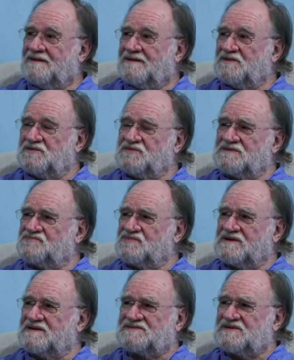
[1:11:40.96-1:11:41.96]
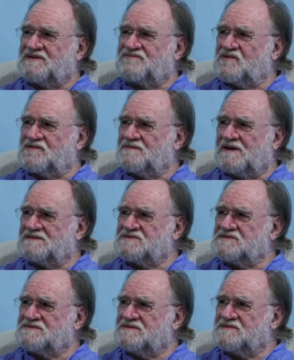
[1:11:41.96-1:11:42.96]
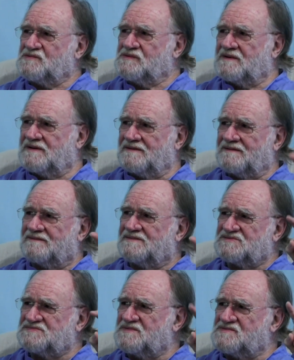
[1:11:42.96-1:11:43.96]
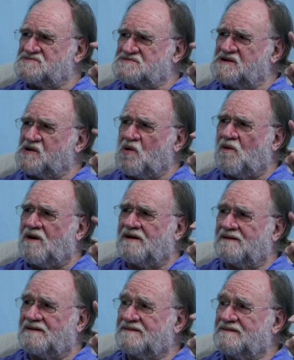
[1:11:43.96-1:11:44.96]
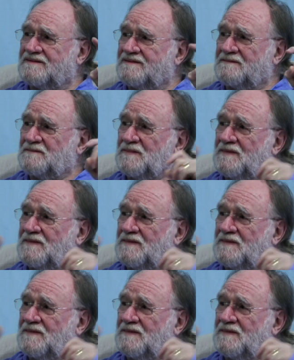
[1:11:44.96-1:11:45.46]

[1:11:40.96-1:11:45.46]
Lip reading: You didn't really say very much. You were kind of spiritually quiet. Yeah?